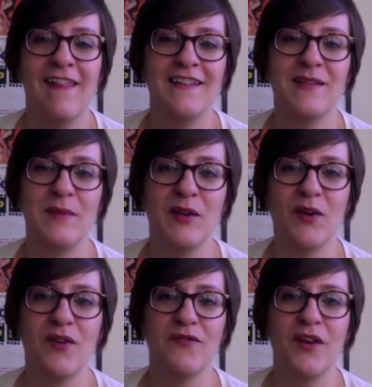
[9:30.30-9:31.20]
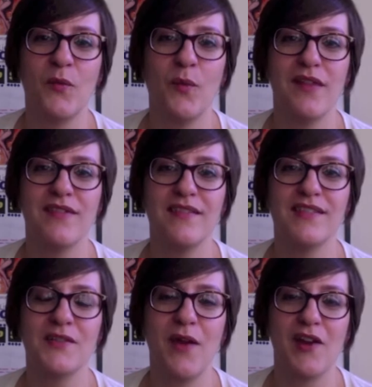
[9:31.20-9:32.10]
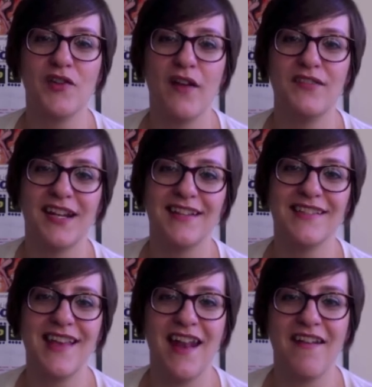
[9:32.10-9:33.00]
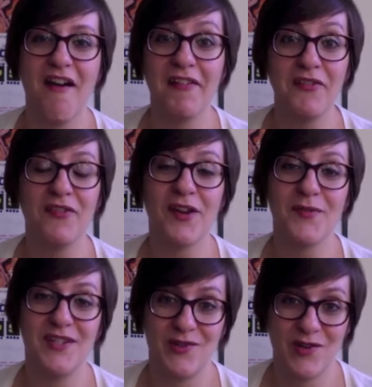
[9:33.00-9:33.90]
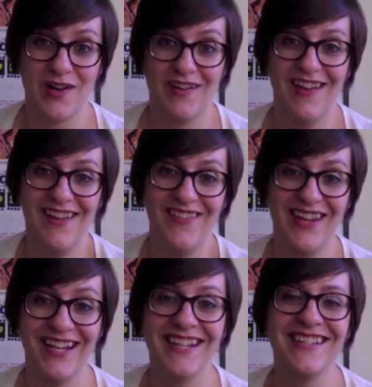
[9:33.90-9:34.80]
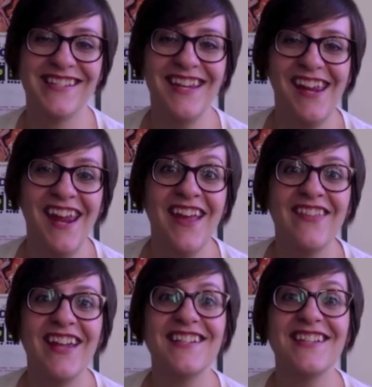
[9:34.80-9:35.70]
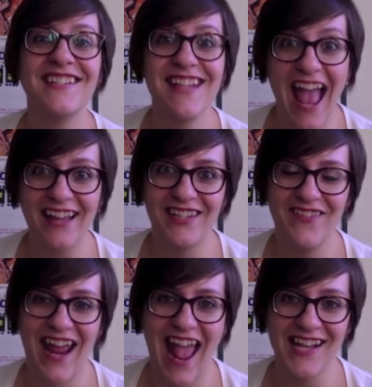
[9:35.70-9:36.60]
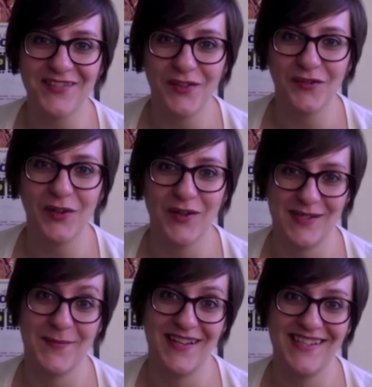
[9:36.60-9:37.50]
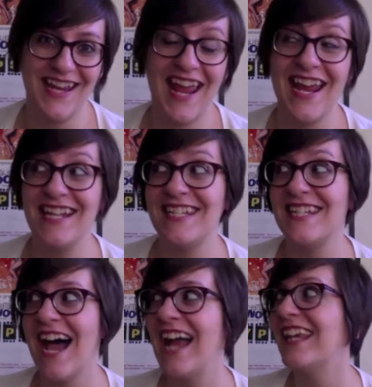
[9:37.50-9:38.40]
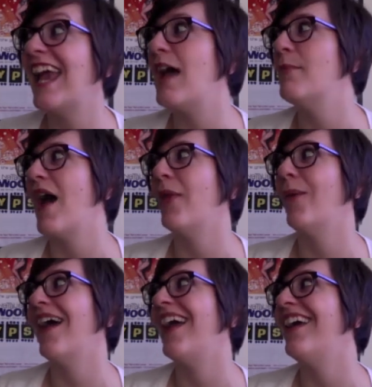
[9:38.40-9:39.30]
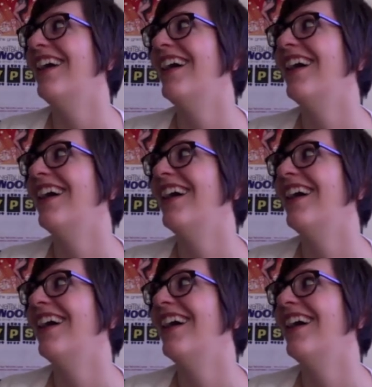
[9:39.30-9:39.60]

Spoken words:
to be her girlfriend with scratch-off tickets and an Ani DeFranco t-shirt, because that is exactly what I asked for Christmas. And I did not get, by the way.